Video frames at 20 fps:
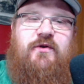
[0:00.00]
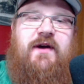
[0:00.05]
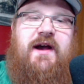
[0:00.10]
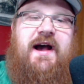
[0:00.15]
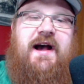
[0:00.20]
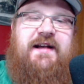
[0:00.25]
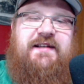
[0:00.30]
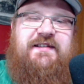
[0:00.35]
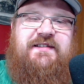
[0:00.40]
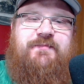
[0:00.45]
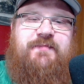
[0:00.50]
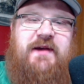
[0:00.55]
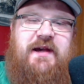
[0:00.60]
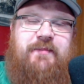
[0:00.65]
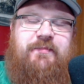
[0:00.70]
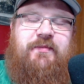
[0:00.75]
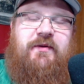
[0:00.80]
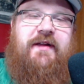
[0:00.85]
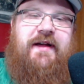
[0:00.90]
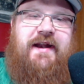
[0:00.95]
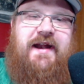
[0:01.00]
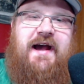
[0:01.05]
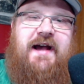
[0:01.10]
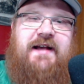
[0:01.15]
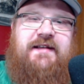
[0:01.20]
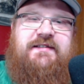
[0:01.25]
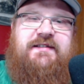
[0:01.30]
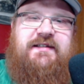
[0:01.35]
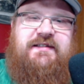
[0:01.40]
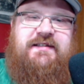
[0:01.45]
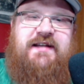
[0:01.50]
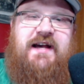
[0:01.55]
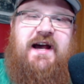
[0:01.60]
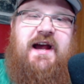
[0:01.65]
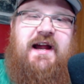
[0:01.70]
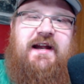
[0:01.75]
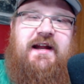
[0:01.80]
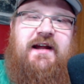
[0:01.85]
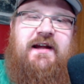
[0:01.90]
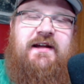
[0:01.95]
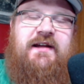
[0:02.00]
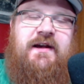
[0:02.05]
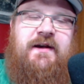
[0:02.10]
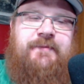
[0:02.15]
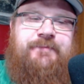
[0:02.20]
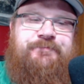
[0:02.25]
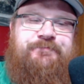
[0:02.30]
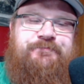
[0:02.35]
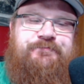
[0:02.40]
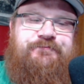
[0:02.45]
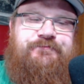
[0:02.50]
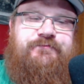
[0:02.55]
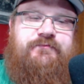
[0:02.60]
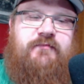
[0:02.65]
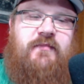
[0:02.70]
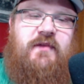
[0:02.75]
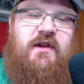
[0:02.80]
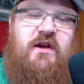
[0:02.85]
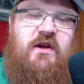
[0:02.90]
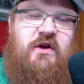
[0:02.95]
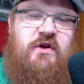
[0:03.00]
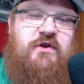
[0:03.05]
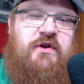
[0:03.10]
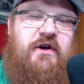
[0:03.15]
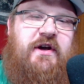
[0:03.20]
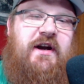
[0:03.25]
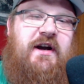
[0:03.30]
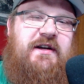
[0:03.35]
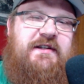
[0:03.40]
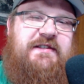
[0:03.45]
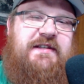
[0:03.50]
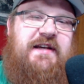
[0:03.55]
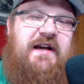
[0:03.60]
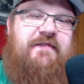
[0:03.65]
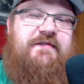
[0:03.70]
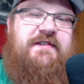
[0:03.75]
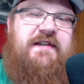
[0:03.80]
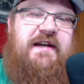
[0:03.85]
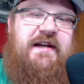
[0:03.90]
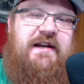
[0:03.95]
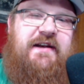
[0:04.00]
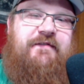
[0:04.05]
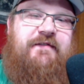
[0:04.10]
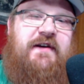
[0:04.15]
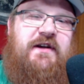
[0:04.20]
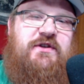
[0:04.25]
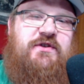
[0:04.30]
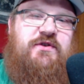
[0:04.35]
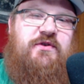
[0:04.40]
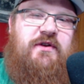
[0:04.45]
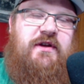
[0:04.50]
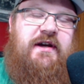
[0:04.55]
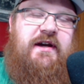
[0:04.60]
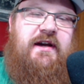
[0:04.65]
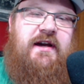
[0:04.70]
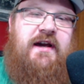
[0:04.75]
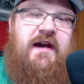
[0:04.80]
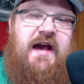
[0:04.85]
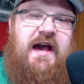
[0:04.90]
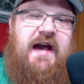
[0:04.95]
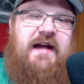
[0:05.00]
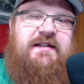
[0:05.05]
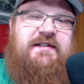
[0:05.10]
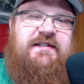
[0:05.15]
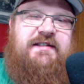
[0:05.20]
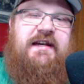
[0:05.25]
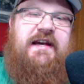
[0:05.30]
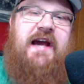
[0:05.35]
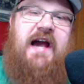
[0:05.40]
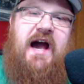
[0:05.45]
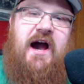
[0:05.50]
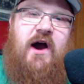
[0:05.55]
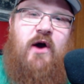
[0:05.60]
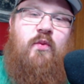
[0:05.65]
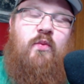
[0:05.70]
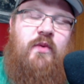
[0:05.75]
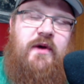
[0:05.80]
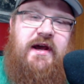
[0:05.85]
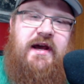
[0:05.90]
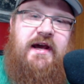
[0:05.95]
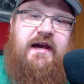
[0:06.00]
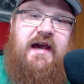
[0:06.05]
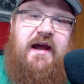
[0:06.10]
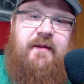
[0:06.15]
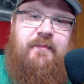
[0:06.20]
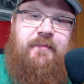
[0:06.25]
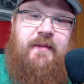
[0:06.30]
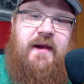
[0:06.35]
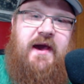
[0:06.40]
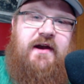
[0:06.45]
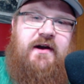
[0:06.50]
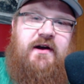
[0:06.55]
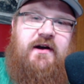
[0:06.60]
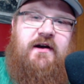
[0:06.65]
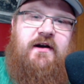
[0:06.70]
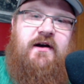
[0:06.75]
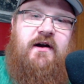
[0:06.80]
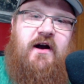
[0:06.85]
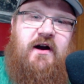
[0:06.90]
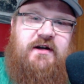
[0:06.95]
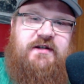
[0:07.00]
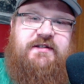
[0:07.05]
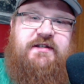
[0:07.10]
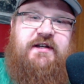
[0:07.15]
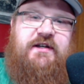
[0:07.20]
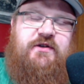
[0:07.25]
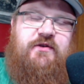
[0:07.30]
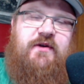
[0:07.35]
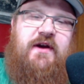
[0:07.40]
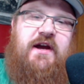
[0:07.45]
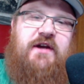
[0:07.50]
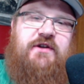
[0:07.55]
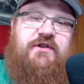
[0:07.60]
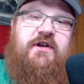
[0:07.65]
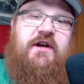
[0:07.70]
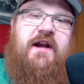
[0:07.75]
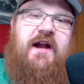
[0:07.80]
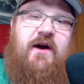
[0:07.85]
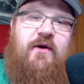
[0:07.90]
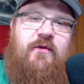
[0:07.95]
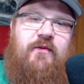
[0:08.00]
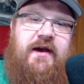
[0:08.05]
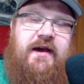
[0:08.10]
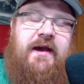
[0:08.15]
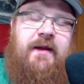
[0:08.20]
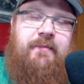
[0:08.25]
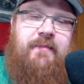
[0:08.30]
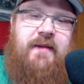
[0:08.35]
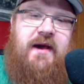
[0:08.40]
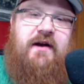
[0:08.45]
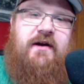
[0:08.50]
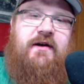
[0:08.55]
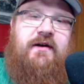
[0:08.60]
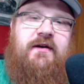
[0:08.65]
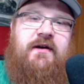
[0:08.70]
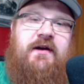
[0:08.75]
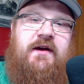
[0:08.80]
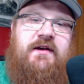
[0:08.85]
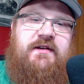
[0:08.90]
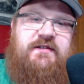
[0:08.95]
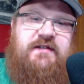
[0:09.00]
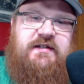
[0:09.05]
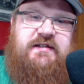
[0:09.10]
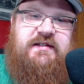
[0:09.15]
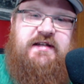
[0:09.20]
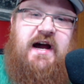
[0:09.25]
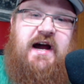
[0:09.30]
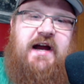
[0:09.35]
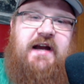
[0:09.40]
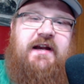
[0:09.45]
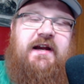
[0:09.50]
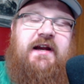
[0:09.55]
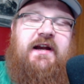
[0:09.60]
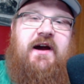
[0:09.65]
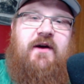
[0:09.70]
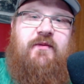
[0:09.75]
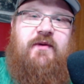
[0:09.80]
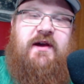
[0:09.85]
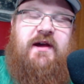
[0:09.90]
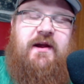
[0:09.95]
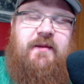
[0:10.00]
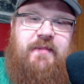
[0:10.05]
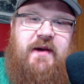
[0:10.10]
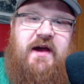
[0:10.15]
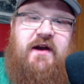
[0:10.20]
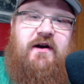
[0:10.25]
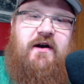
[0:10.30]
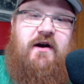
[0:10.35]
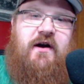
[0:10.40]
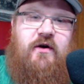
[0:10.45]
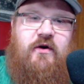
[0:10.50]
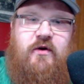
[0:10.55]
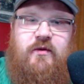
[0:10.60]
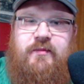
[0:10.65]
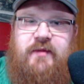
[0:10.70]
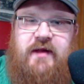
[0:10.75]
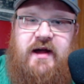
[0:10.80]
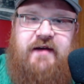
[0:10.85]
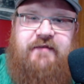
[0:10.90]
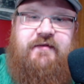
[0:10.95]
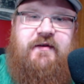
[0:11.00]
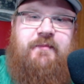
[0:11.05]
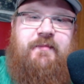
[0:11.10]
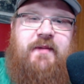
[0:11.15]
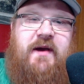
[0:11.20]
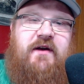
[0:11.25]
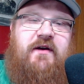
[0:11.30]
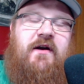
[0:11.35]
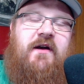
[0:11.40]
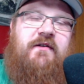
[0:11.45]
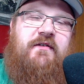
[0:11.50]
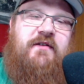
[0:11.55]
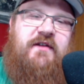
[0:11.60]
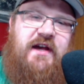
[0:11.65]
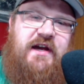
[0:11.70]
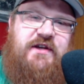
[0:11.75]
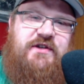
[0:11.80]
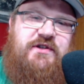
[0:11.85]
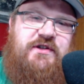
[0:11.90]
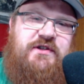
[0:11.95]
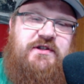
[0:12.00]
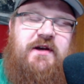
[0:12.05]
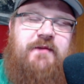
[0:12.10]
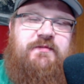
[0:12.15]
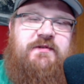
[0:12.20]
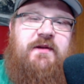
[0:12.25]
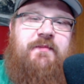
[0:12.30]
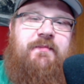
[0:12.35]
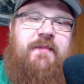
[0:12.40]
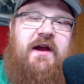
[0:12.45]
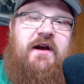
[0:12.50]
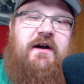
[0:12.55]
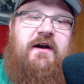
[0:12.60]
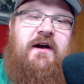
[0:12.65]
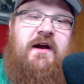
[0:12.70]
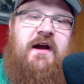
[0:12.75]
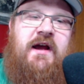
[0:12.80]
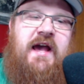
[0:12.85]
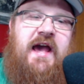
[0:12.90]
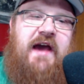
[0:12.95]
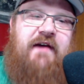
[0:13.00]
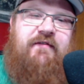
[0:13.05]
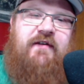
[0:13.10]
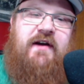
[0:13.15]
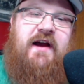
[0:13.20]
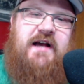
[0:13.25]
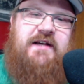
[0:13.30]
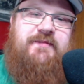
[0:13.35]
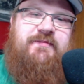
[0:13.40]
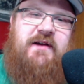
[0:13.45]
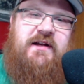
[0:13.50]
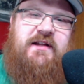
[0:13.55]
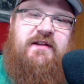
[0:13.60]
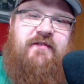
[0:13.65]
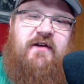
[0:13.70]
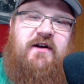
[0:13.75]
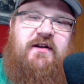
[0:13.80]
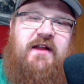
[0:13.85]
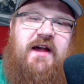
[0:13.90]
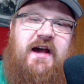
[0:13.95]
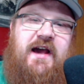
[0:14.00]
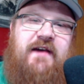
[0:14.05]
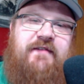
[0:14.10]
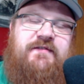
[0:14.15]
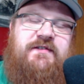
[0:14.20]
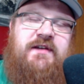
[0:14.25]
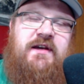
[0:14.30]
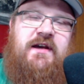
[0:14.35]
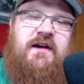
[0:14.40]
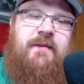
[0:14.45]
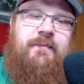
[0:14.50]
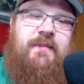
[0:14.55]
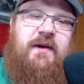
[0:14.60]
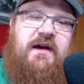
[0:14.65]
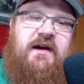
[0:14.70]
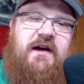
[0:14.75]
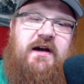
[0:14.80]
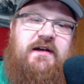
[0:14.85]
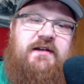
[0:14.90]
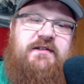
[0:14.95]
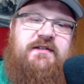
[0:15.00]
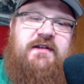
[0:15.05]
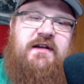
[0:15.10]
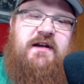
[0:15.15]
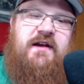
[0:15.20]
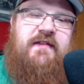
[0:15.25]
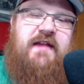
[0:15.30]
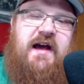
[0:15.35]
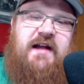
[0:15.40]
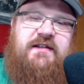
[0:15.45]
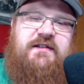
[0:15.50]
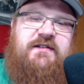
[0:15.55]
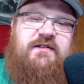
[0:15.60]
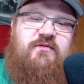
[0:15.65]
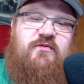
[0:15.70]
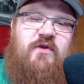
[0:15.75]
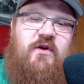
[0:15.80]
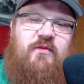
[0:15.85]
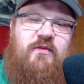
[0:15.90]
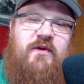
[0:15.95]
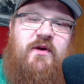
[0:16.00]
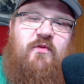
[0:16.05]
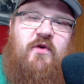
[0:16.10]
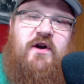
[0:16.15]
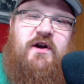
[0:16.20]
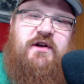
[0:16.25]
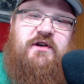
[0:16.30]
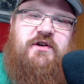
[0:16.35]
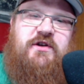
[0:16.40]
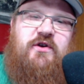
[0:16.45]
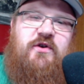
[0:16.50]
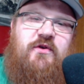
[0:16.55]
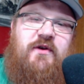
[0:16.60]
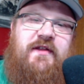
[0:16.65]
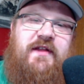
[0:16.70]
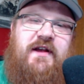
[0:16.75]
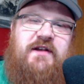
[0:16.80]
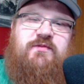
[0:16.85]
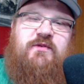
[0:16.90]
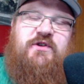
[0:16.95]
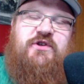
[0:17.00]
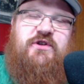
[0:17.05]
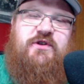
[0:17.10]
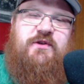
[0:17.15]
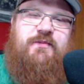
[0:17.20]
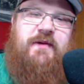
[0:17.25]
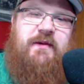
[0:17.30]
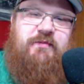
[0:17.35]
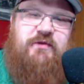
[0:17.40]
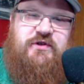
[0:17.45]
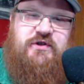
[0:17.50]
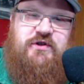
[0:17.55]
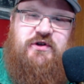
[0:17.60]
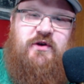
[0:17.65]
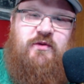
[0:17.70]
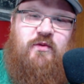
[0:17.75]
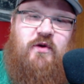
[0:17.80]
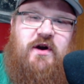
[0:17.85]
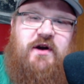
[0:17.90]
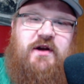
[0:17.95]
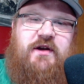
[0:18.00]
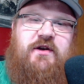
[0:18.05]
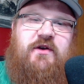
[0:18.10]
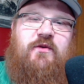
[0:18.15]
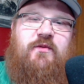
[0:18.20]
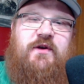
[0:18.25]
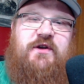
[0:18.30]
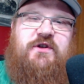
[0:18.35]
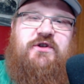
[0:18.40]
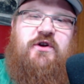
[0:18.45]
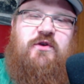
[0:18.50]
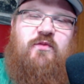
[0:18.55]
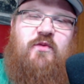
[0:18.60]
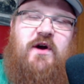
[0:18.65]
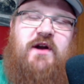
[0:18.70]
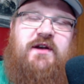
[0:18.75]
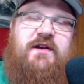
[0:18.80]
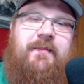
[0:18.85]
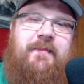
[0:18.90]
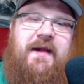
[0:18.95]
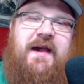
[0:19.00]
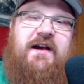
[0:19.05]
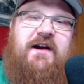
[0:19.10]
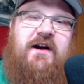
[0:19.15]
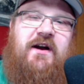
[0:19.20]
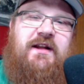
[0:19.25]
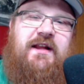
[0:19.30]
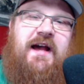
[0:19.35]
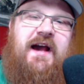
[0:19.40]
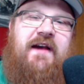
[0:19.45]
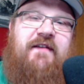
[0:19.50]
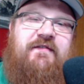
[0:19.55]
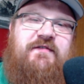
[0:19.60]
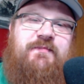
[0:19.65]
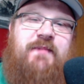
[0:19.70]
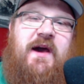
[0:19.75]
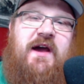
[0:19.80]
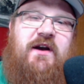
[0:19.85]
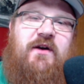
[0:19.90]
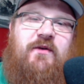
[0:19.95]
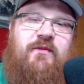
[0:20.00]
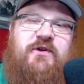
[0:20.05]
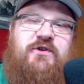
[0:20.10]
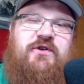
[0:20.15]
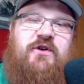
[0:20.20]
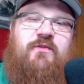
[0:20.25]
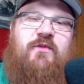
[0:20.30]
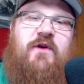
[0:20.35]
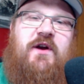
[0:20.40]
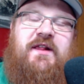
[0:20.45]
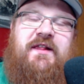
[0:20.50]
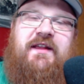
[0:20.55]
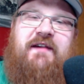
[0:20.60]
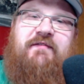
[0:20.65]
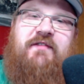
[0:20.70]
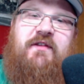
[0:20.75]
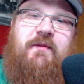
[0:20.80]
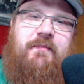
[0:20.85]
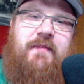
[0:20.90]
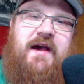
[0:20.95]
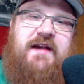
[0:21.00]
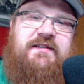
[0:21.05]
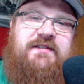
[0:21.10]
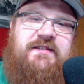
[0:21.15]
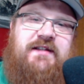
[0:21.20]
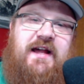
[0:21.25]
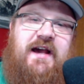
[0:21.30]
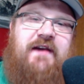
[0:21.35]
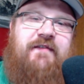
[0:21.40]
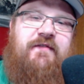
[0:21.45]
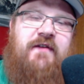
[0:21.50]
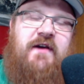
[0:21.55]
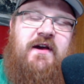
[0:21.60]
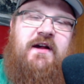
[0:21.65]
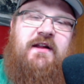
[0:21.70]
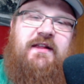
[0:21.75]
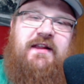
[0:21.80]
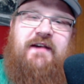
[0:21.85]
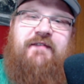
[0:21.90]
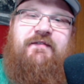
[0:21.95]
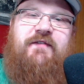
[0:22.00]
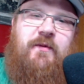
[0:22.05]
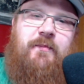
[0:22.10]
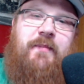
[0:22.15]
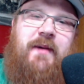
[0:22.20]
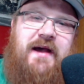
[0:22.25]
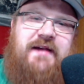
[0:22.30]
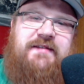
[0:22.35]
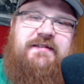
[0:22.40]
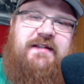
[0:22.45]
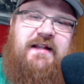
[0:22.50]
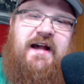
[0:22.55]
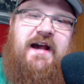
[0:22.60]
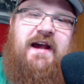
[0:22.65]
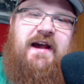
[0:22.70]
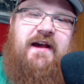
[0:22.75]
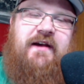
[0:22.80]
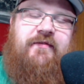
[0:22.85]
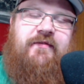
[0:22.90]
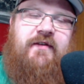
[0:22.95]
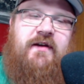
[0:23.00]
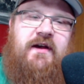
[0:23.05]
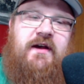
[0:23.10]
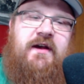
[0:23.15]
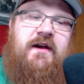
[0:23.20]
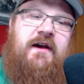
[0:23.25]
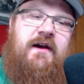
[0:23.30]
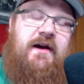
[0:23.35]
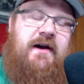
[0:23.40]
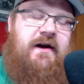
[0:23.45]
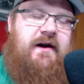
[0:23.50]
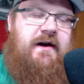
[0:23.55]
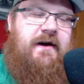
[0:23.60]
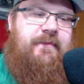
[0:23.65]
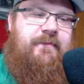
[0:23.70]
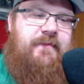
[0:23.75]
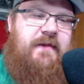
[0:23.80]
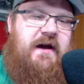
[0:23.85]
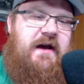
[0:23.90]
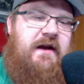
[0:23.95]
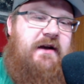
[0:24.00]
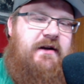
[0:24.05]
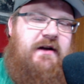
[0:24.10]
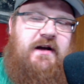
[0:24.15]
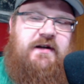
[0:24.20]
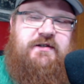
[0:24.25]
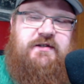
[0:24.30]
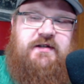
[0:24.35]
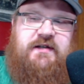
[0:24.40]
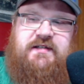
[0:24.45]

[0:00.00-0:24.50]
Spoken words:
as people and as society, look at ourselves individually and see how we can better our situation, and how we can better society, and how we can better our home life, and better our relationships, and better every aspect of our lives, because that's what we want to do, and that's what people should want to do. We should want to make our lives better. We should want to live the best life. Live your best life. And I